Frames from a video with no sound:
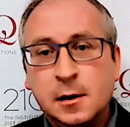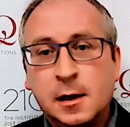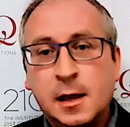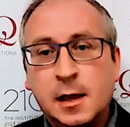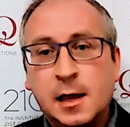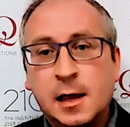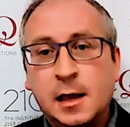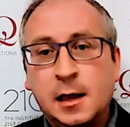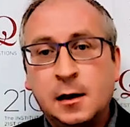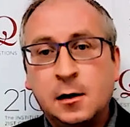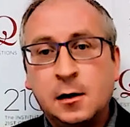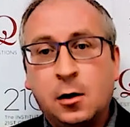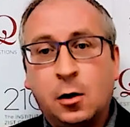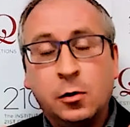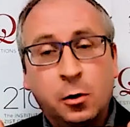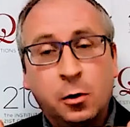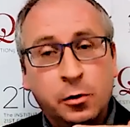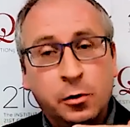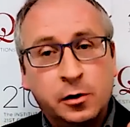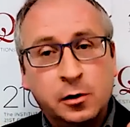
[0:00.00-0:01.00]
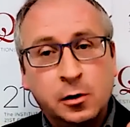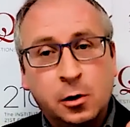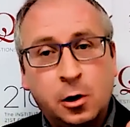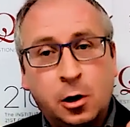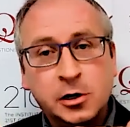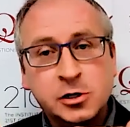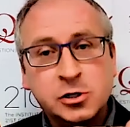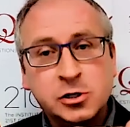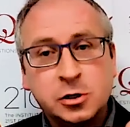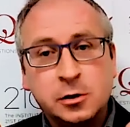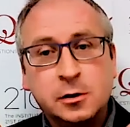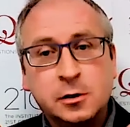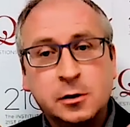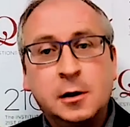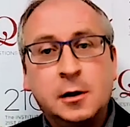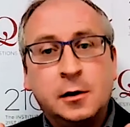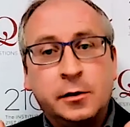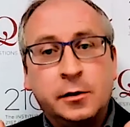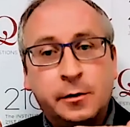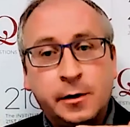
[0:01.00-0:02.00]
And although they're larger,
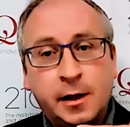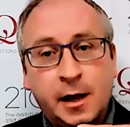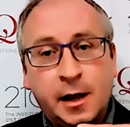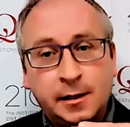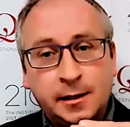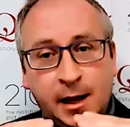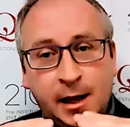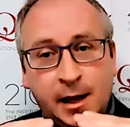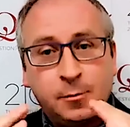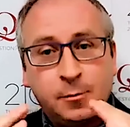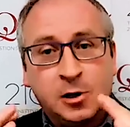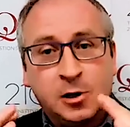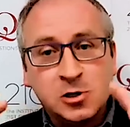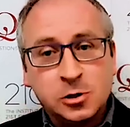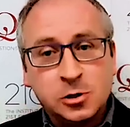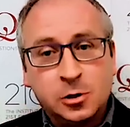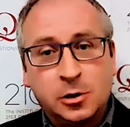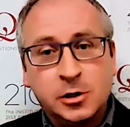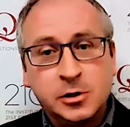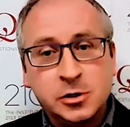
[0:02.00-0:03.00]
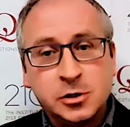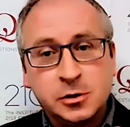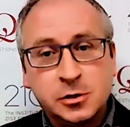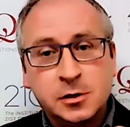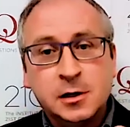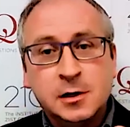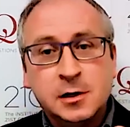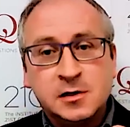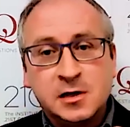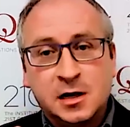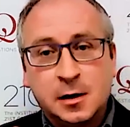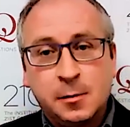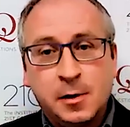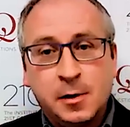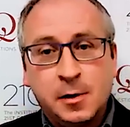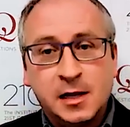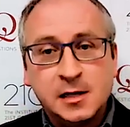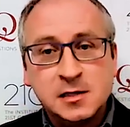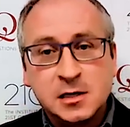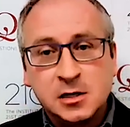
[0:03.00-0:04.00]
they're not that much larger to
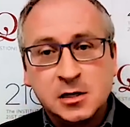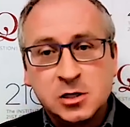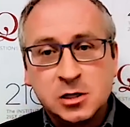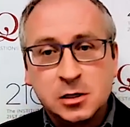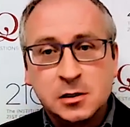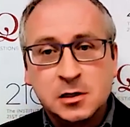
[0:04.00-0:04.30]
command such a